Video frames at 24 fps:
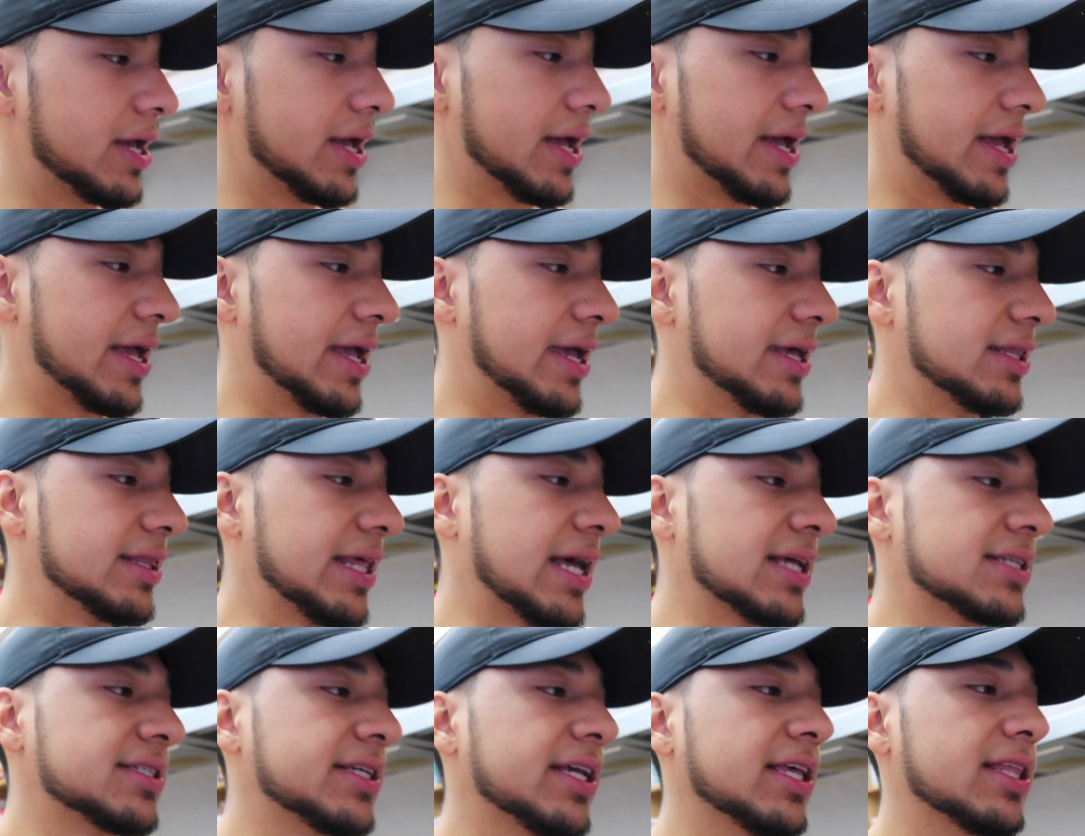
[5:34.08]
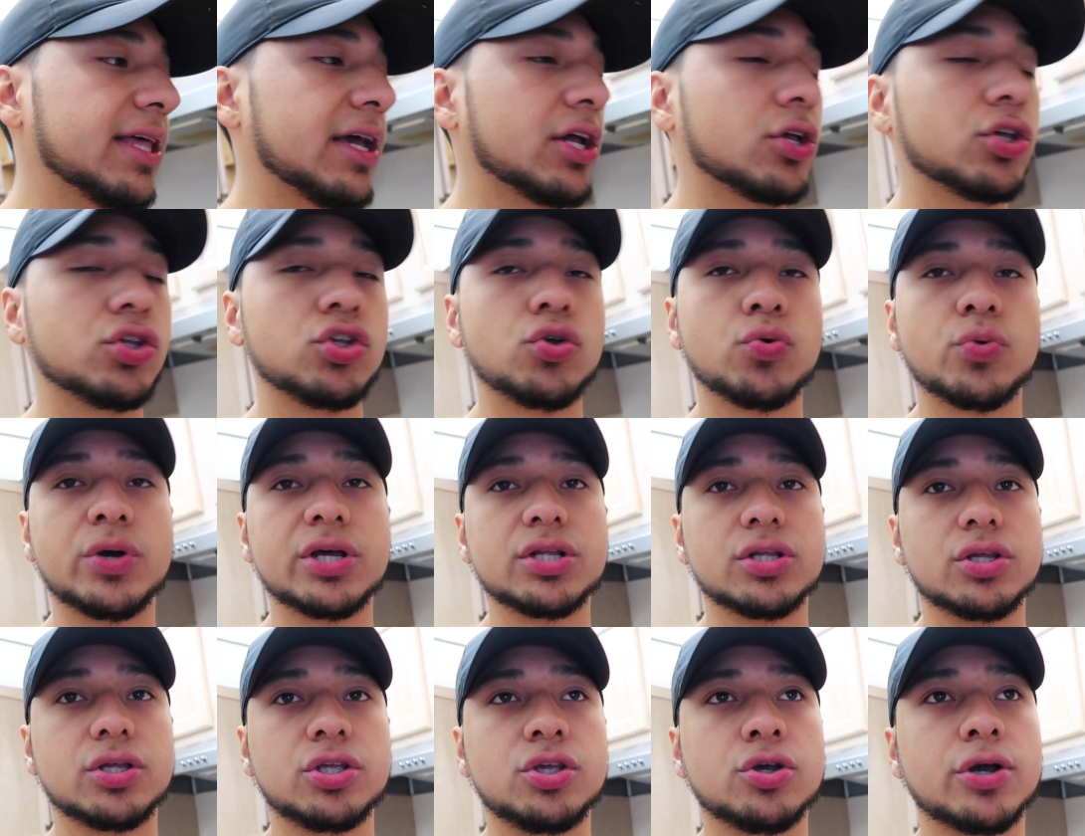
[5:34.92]
and let's say like
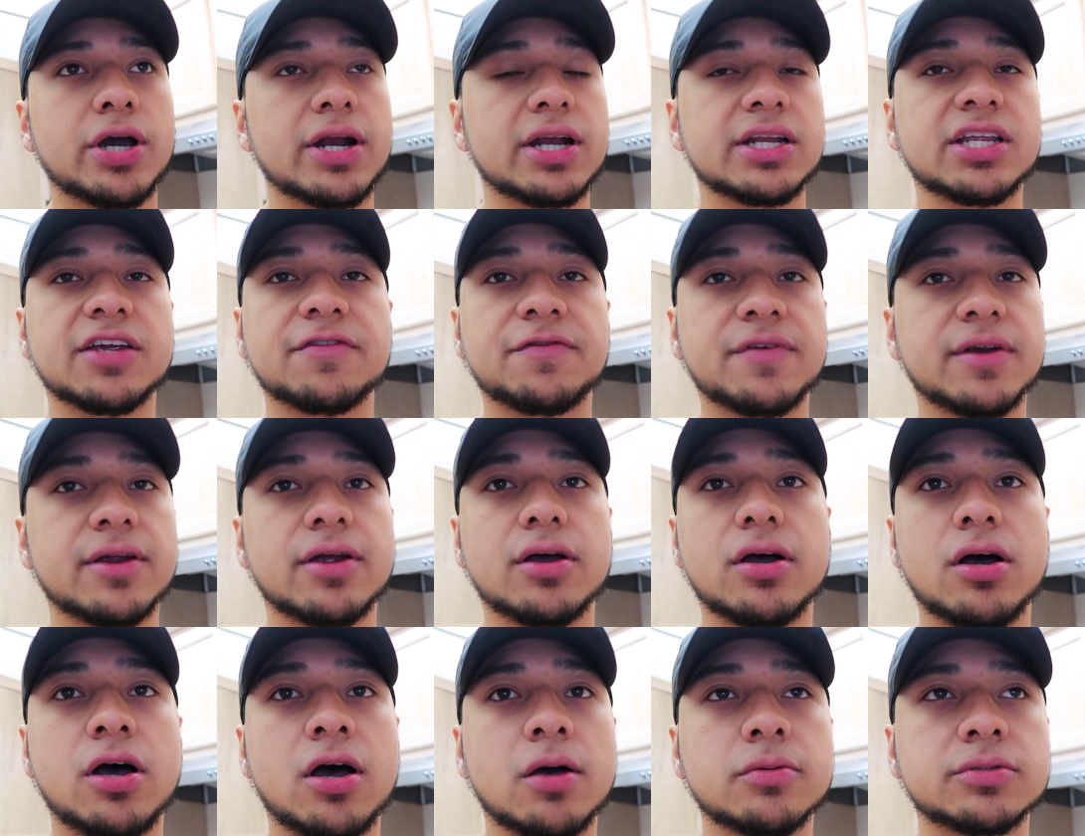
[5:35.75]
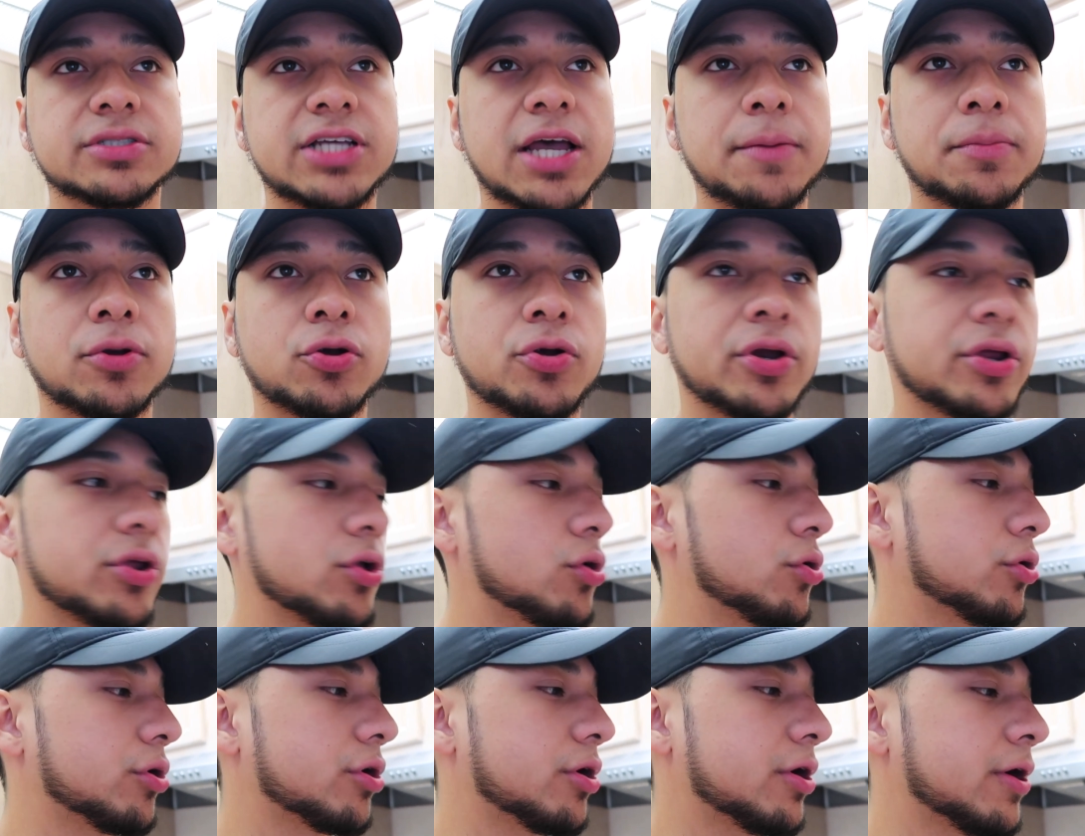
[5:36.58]
you got a different type of Greek
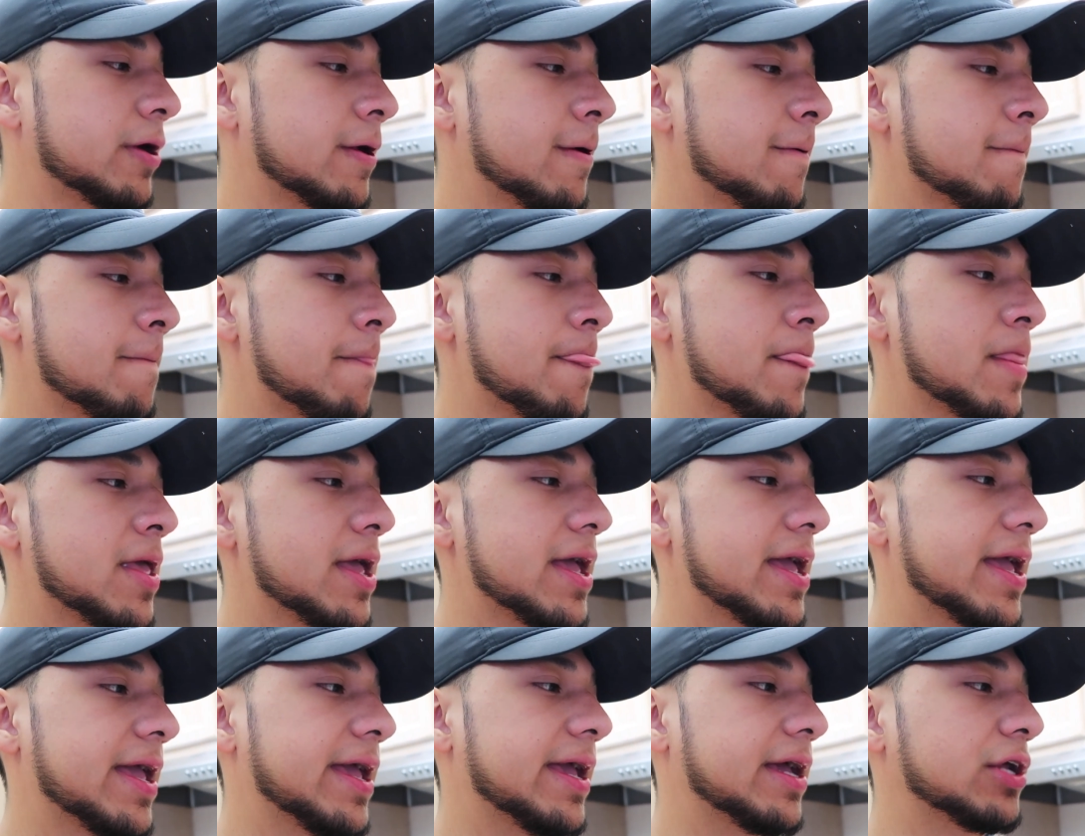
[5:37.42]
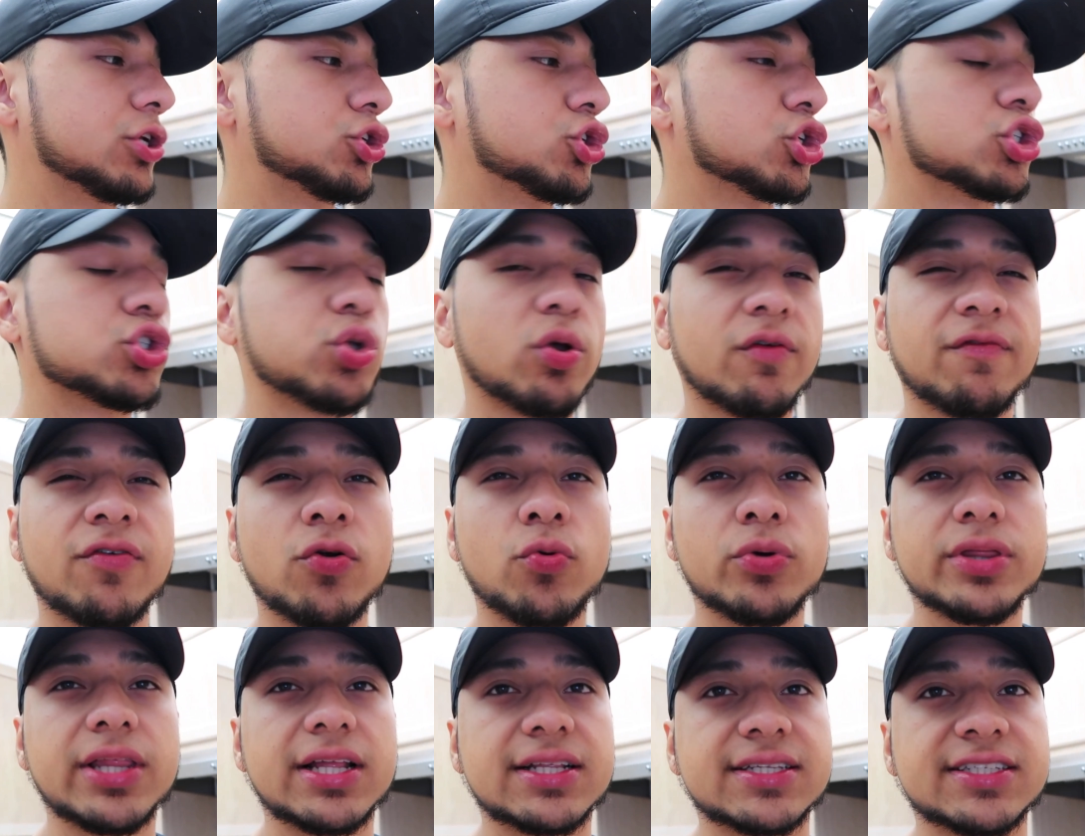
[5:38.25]
yogurt, and just look for
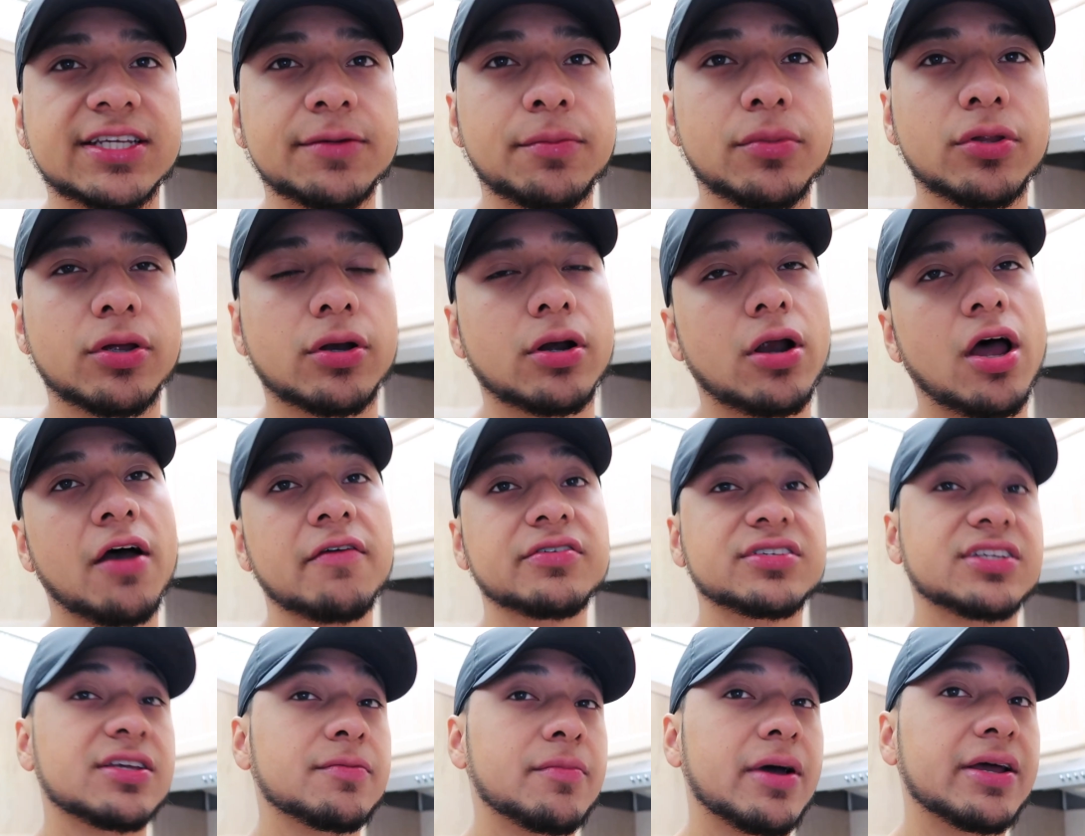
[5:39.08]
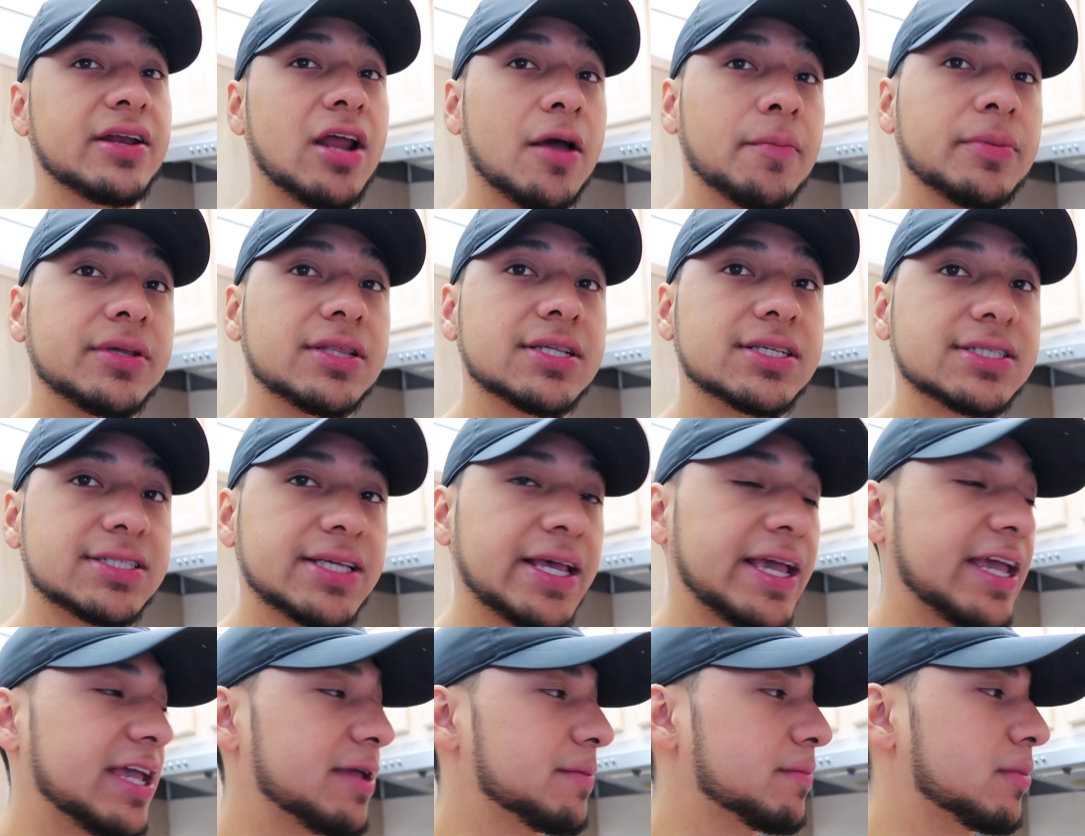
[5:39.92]
one that's similar. Obviously it might not be the
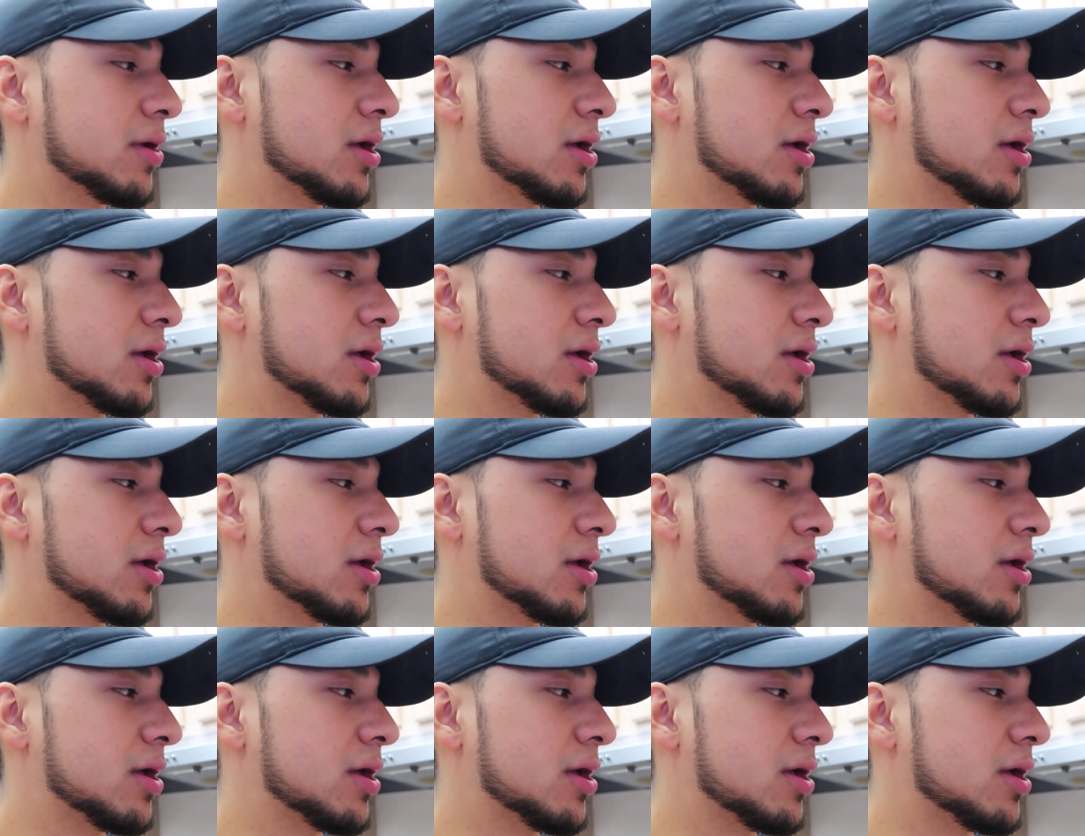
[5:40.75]
same.